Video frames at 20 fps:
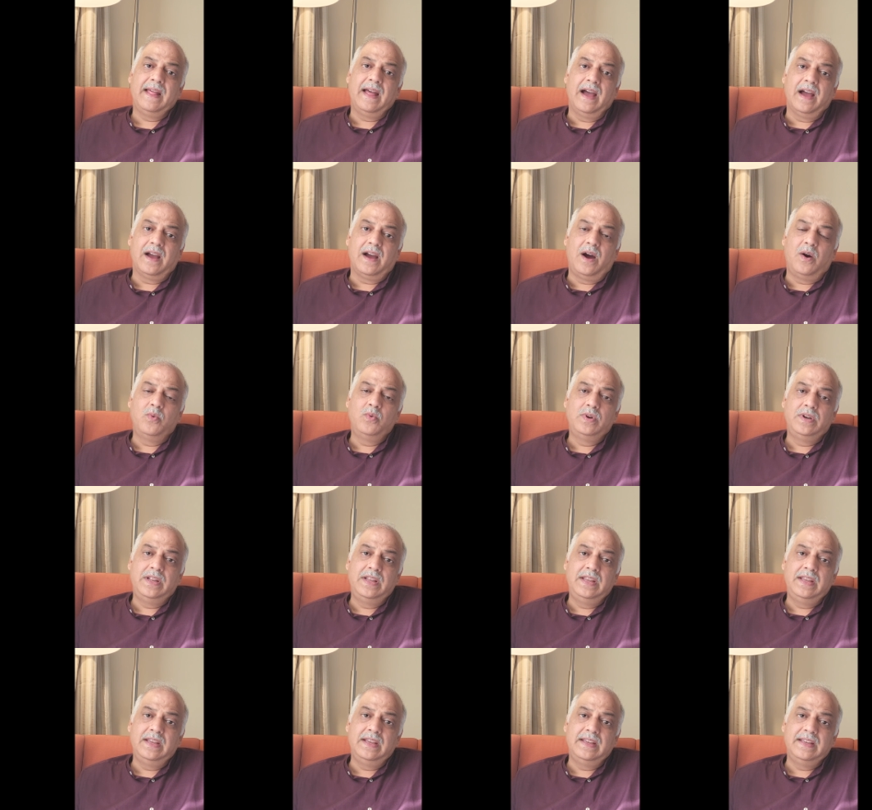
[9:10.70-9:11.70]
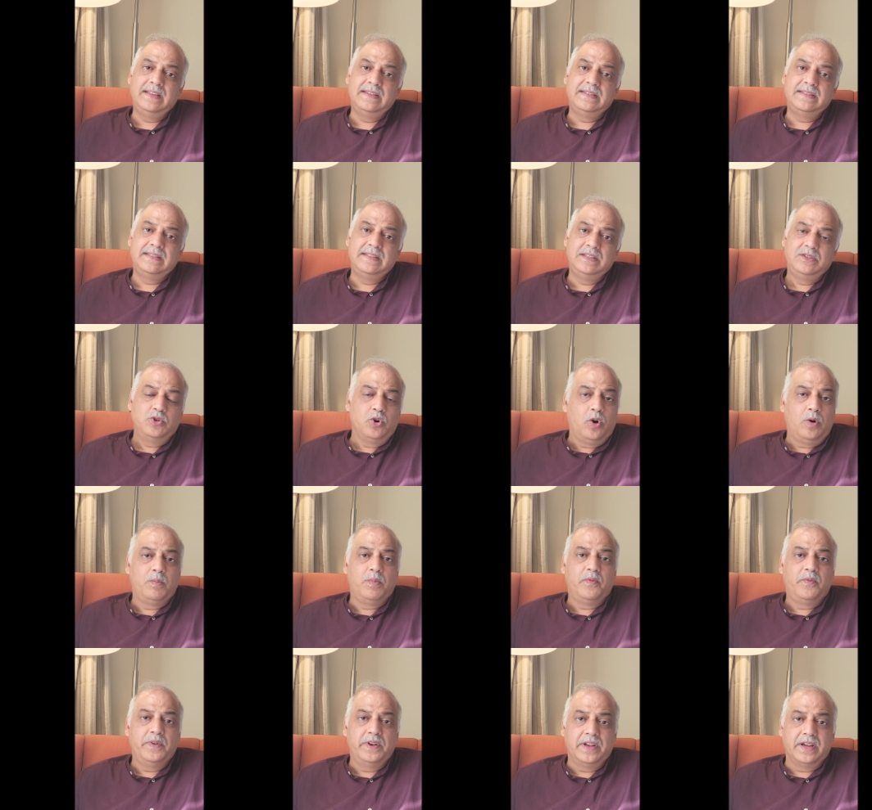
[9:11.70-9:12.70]
accounting is the job
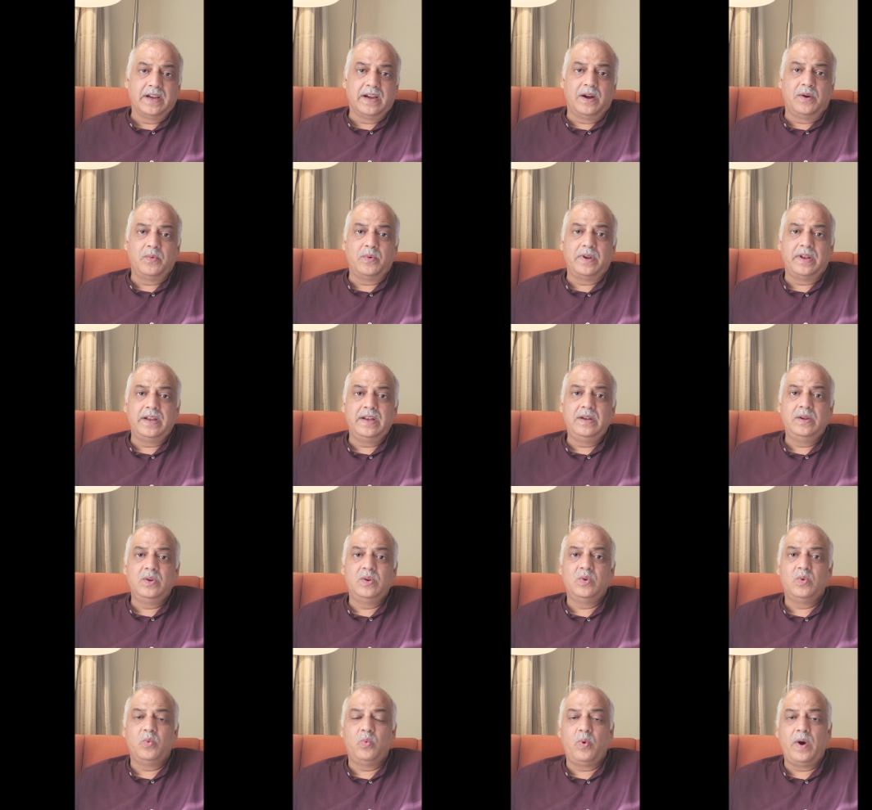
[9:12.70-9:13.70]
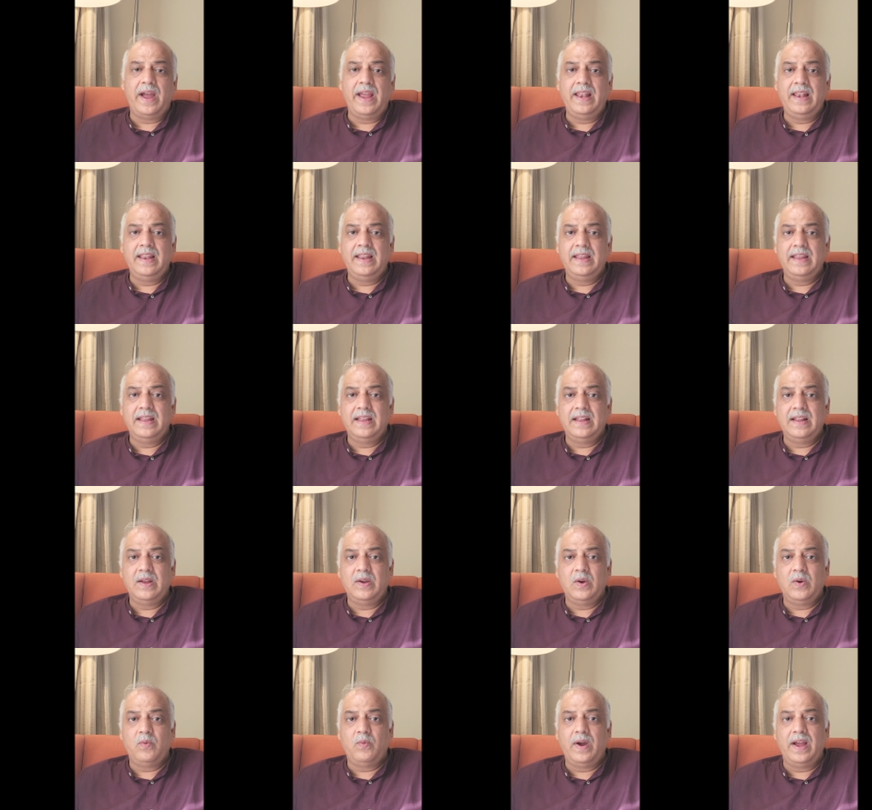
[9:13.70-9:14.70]
of an accountant, while
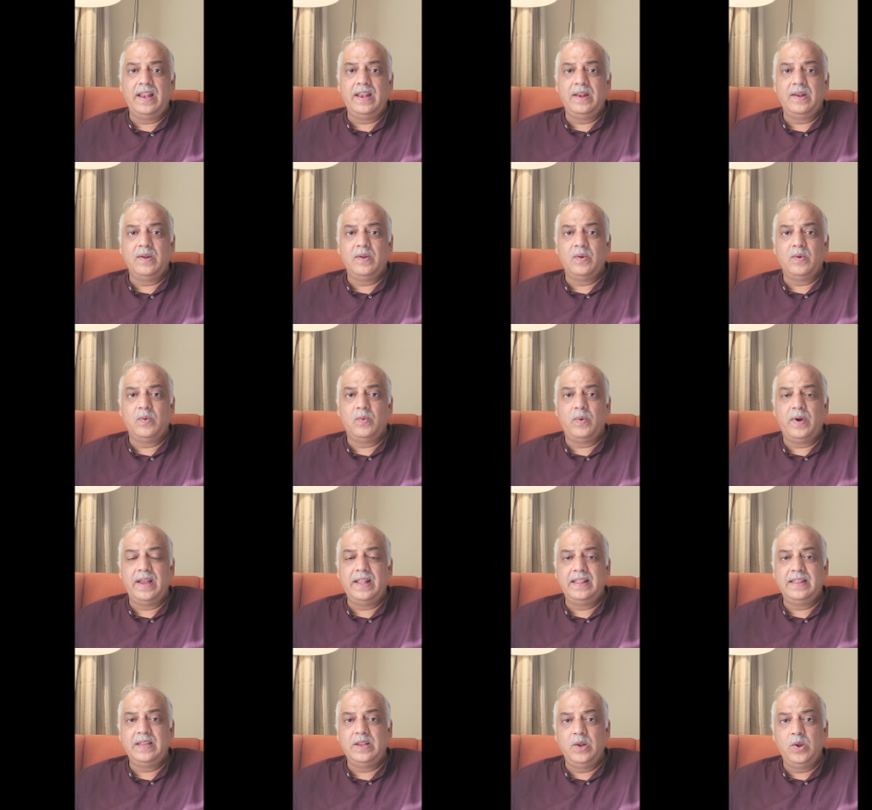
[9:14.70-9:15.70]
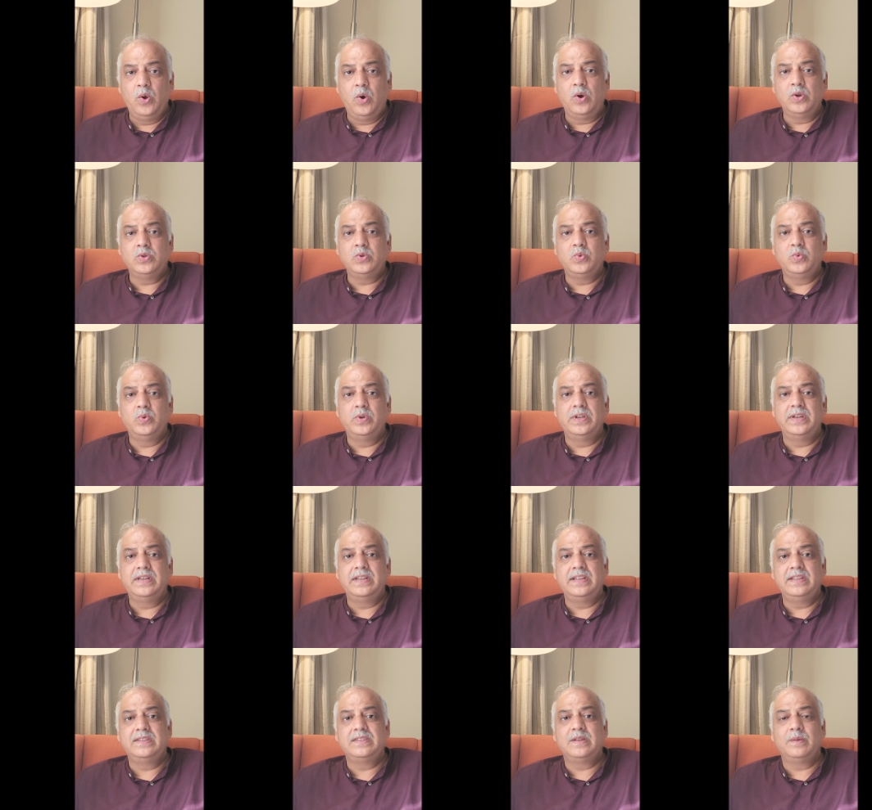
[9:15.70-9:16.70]
while while the law
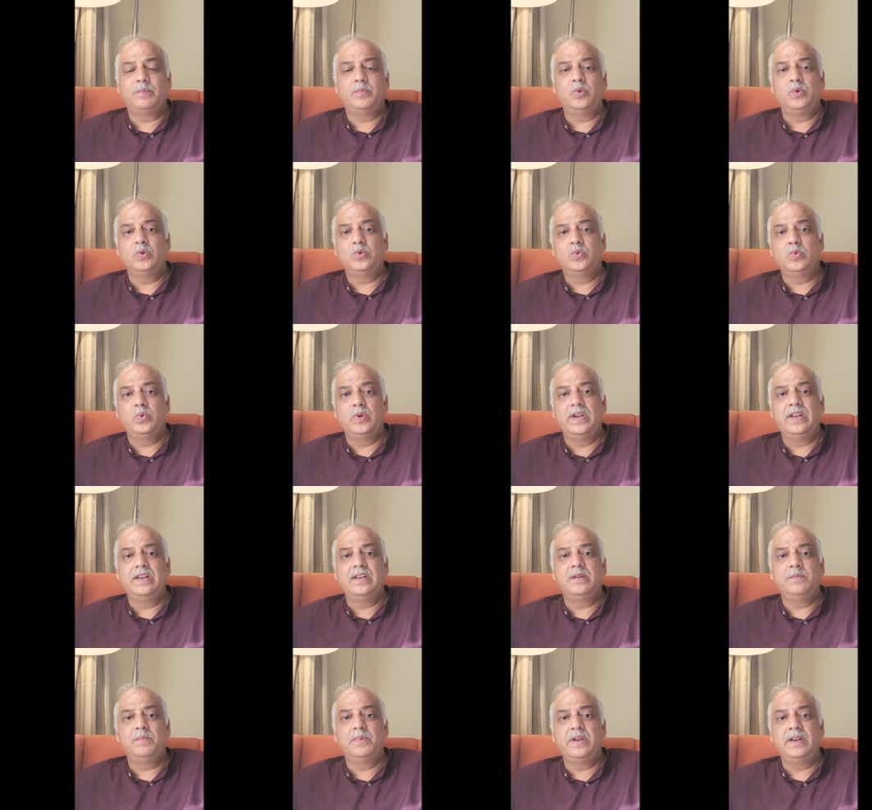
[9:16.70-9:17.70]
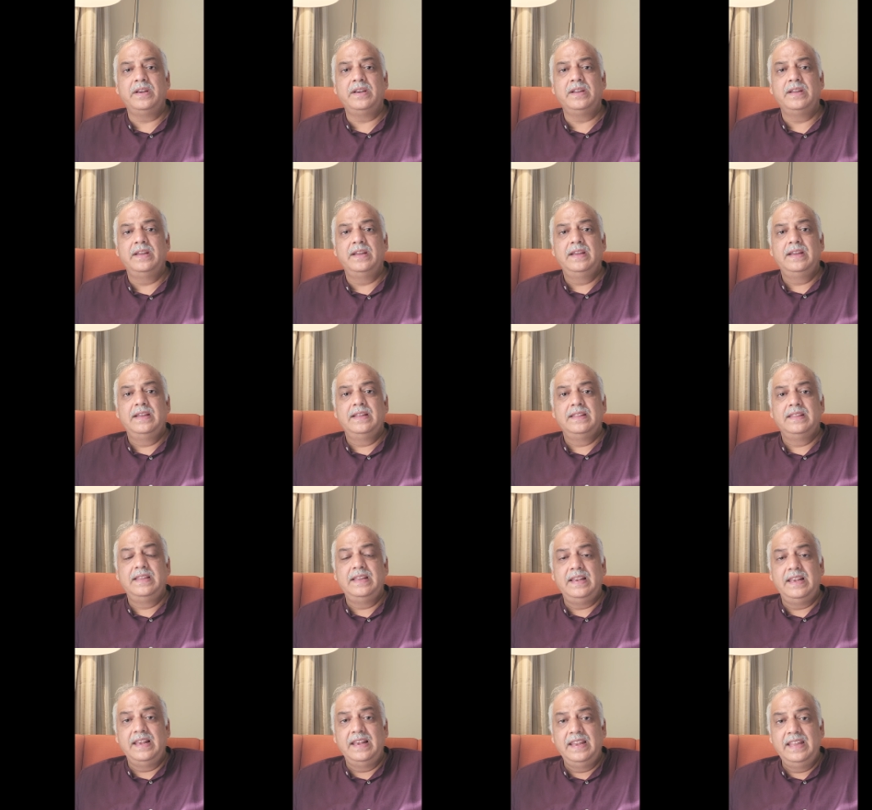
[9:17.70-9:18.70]
student is supposed to interpret the
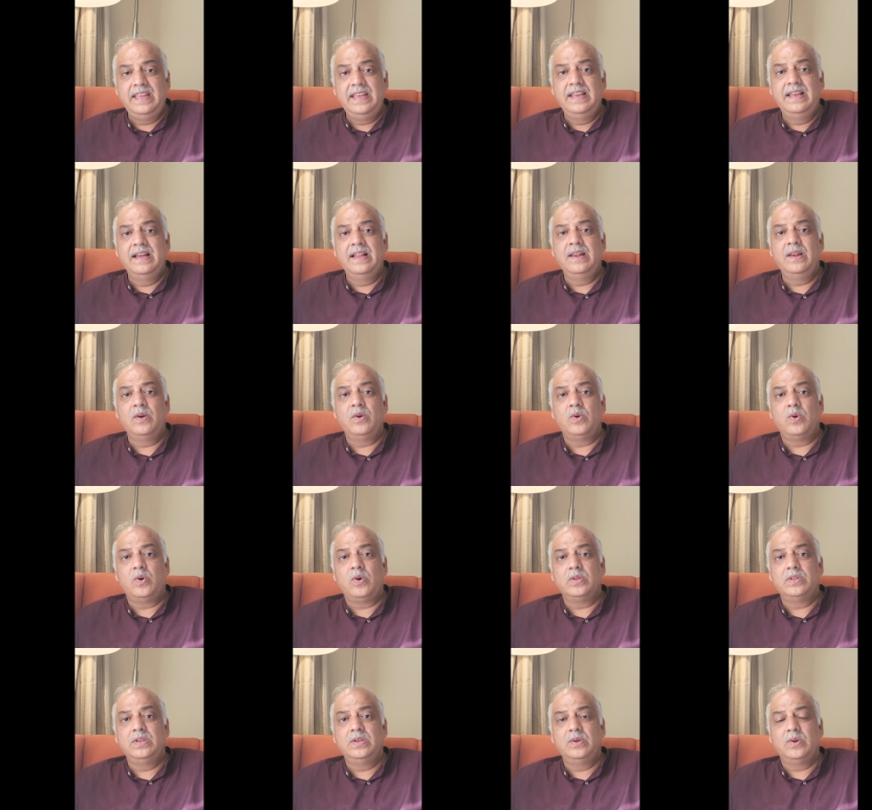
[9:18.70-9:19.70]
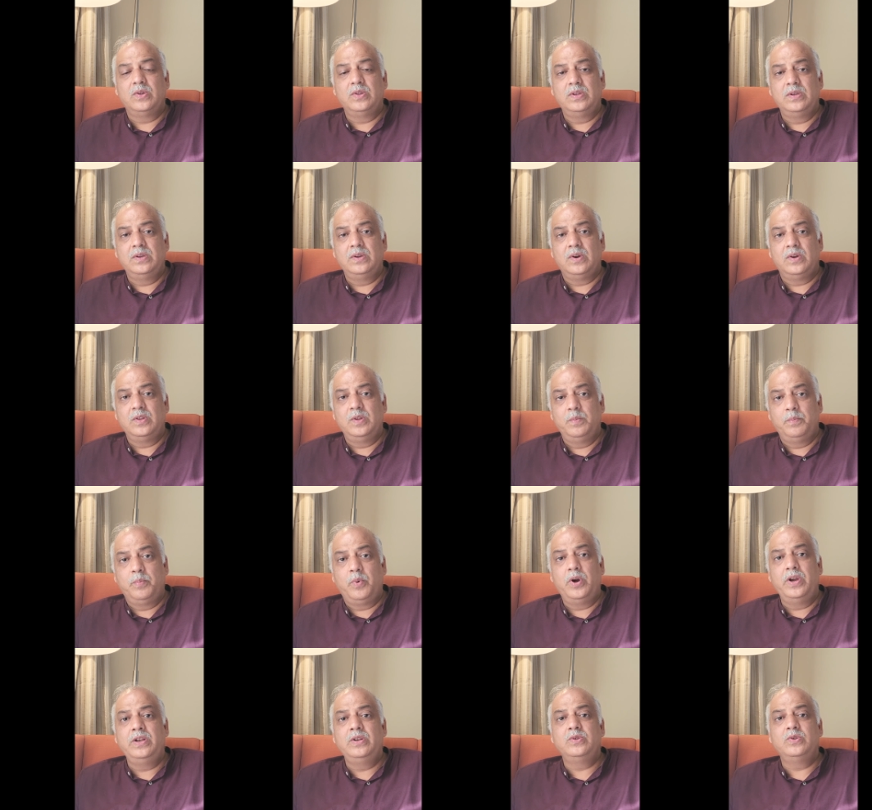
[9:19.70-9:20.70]
legal or the or the or the
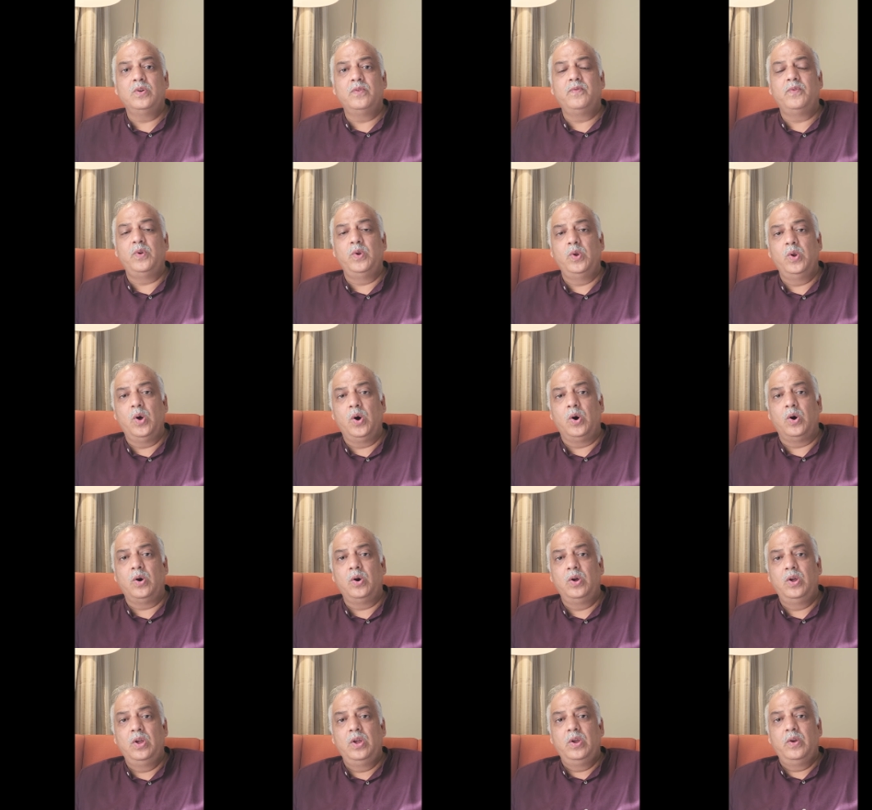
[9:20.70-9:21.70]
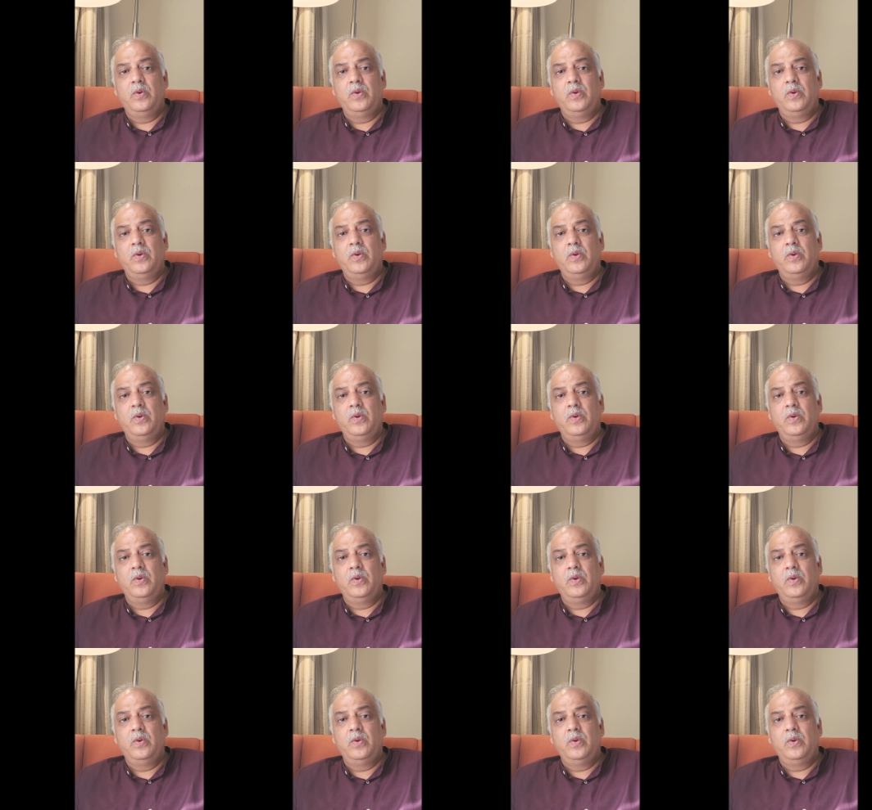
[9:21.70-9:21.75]
points of law